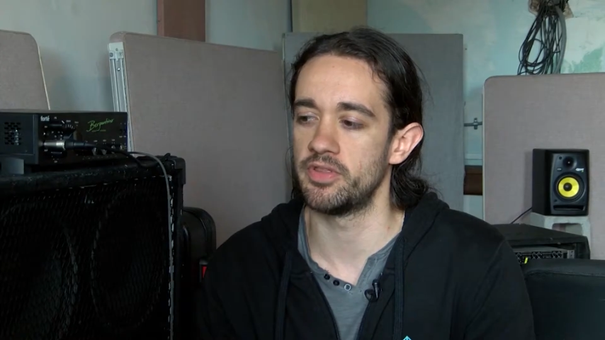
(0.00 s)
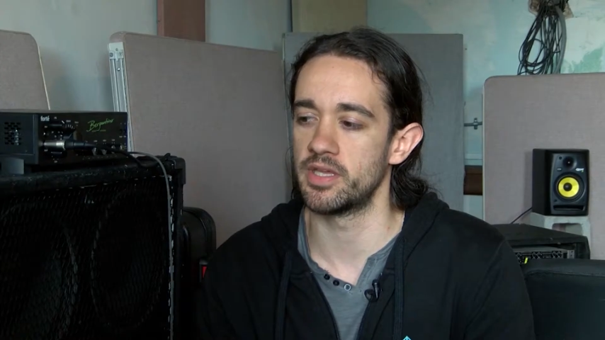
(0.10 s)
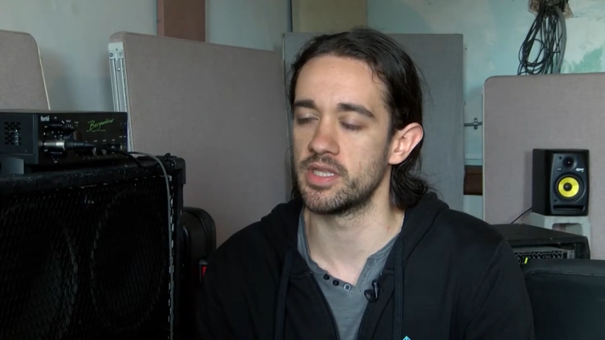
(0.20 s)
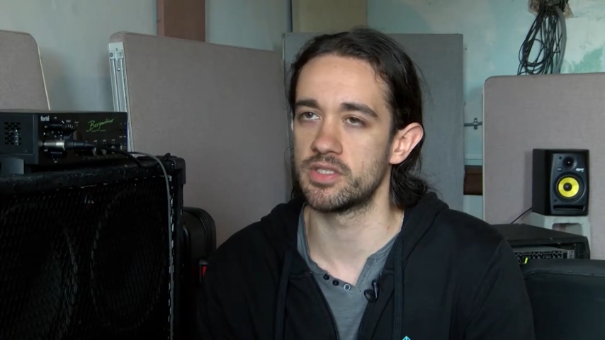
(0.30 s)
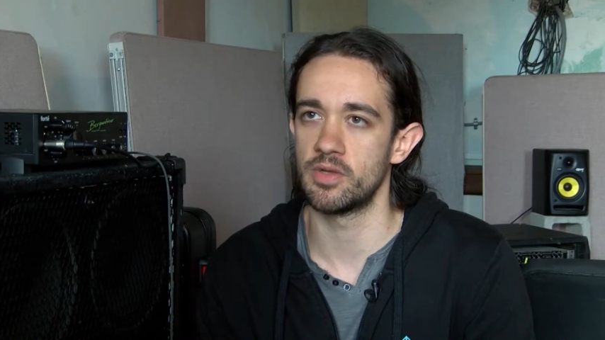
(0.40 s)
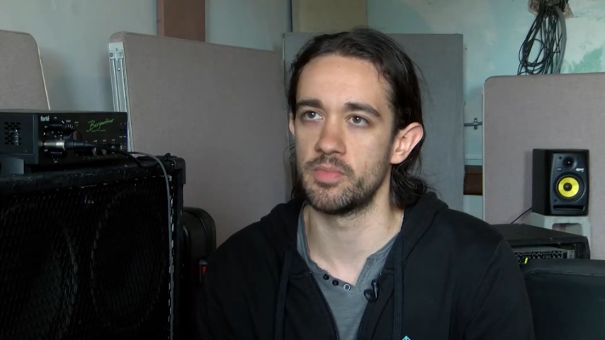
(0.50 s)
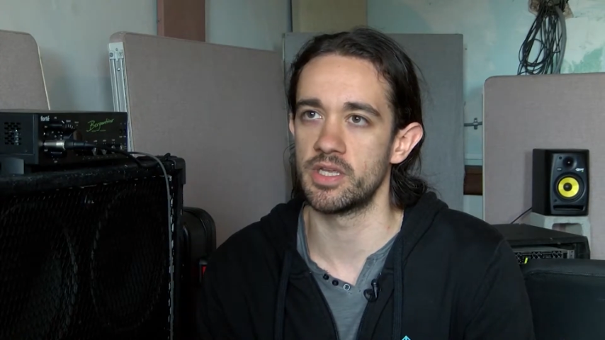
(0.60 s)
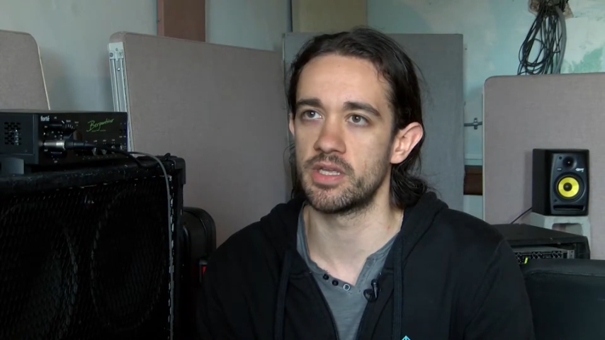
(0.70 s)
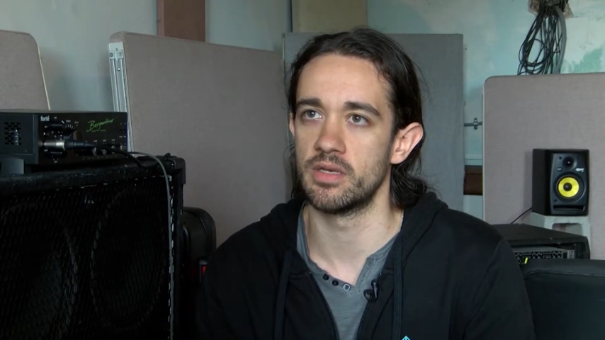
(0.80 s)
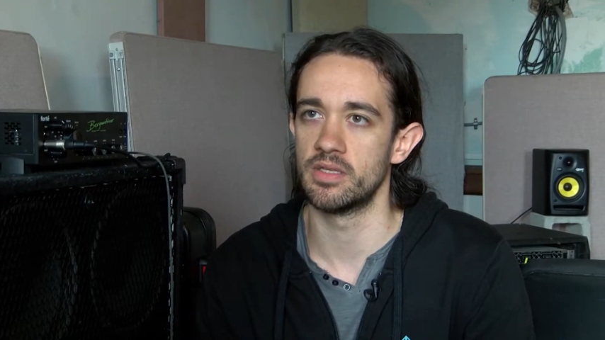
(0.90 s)
thing that somebody
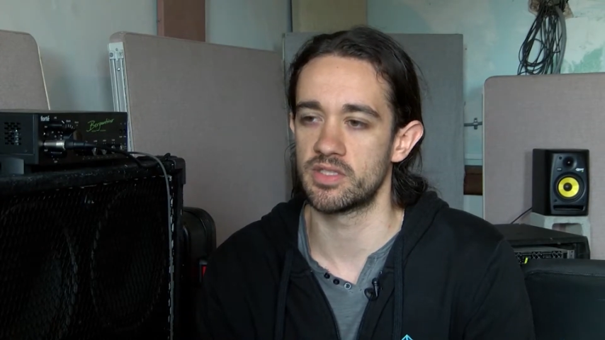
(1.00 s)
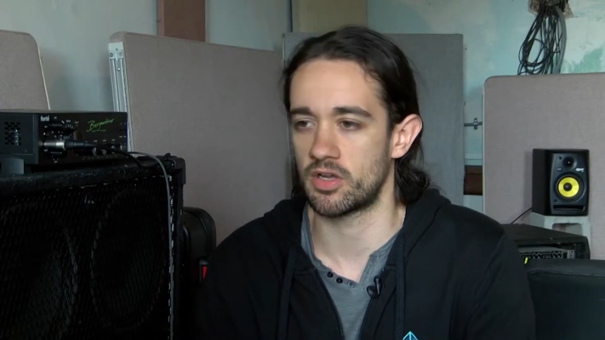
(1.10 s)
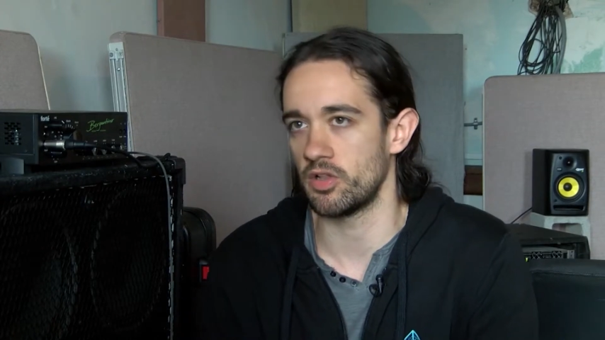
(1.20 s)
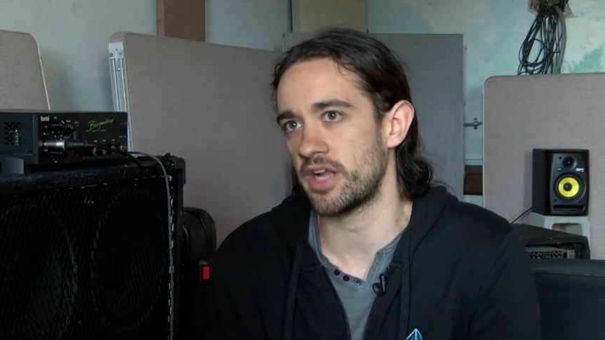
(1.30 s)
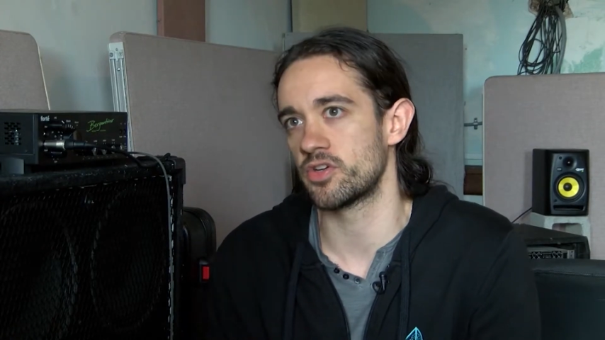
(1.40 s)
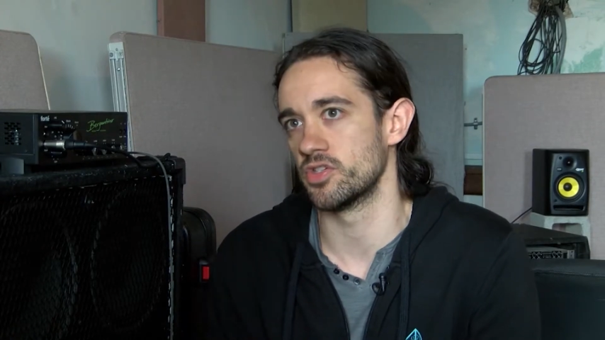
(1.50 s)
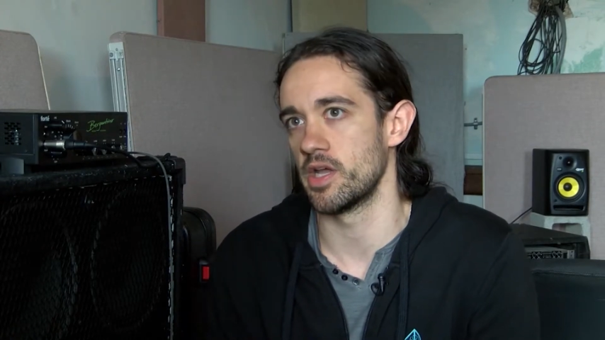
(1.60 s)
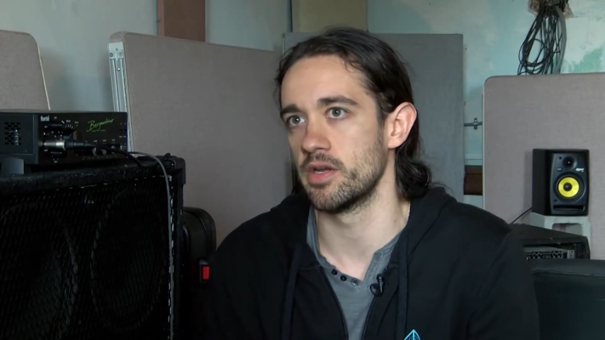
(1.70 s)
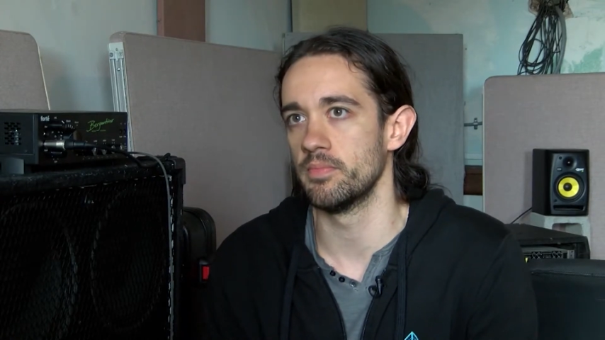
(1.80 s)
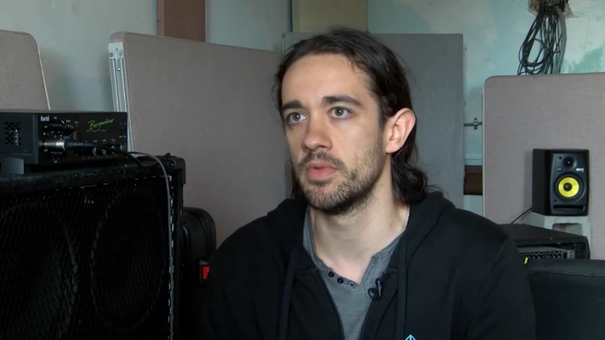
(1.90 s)
can. It's a collector's
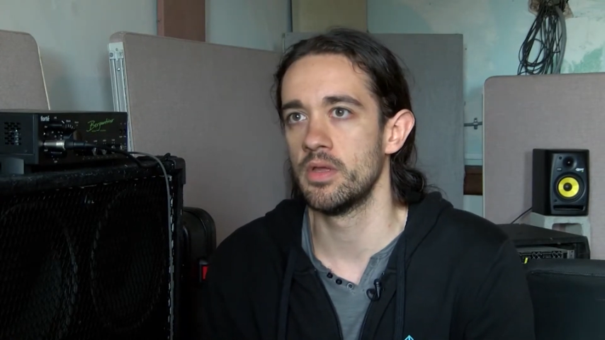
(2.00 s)
item.